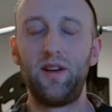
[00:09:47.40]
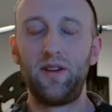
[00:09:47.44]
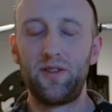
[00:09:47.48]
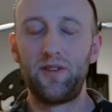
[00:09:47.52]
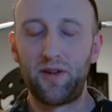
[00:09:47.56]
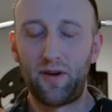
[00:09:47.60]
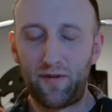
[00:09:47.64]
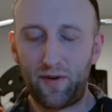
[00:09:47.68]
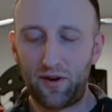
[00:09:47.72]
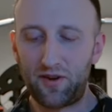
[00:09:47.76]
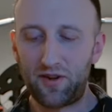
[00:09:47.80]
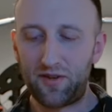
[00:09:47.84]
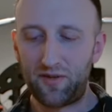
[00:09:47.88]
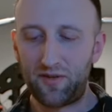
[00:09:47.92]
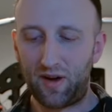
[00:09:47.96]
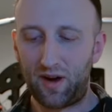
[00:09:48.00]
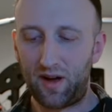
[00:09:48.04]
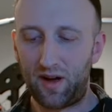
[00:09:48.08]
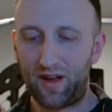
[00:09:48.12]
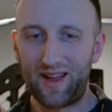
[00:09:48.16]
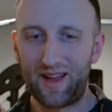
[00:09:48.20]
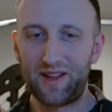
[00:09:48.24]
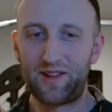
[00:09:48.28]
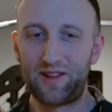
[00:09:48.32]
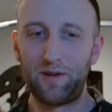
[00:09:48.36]
So first of
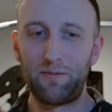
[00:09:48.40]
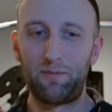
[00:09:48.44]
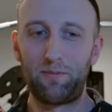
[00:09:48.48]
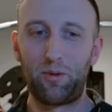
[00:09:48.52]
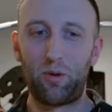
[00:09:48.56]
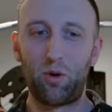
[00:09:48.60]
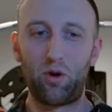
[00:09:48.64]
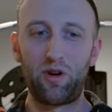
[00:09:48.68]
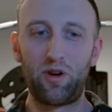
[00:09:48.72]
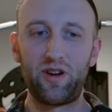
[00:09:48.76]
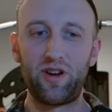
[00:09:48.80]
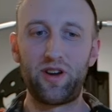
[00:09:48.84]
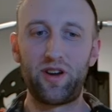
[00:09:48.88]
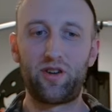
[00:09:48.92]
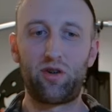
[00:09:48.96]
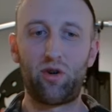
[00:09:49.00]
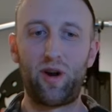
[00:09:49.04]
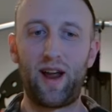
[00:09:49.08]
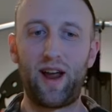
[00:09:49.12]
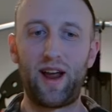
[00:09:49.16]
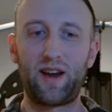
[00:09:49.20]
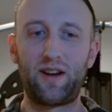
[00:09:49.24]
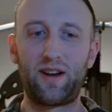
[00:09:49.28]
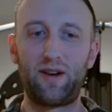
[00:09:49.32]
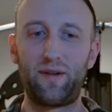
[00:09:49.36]
all, it's important to
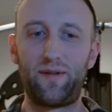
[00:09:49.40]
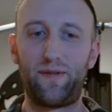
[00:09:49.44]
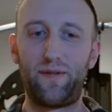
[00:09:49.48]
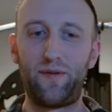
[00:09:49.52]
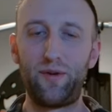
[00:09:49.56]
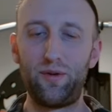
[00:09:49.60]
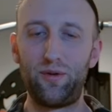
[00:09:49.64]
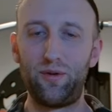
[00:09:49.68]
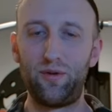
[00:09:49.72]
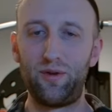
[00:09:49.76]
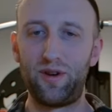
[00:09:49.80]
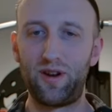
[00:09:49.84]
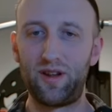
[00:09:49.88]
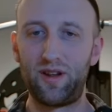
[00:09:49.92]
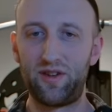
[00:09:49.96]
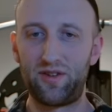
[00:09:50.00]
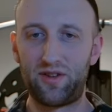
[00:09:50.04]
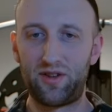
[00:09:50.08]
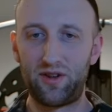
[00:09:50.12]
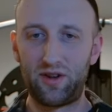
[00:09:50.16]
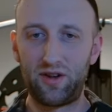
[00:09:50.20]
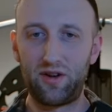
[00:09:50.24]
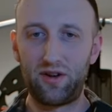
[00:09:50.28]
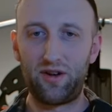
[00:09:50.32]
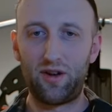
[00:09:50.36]
track your food
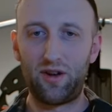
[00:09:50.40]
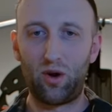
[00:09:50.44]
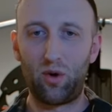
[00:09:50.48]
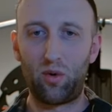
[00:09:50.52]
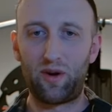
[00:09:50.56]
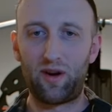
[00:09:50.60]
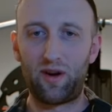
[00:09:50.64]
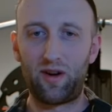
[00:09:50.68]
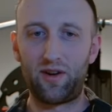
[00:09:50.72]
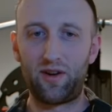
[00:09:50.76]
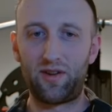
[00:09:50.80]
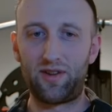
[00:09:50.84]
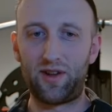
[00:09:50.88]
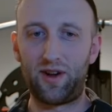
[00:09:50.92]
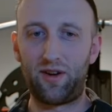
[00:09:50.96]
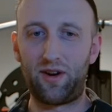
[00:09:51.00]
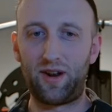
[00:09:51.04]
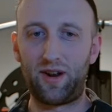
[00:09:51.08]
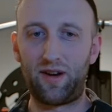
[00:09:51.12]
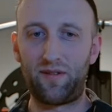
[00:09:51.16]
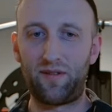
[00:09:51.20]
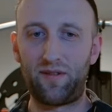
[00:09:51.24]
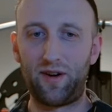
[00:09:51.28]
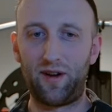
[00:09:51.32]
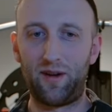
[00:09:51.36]
so you know where you're
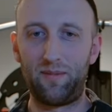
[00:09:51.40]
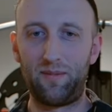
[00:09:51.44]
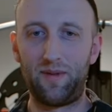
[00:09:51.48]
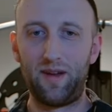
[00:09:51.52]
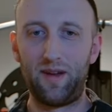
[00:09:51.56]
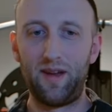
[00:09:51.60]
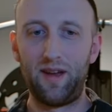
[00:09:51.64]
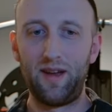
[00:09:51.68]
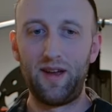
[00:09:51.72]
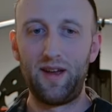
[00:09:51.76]
starting from.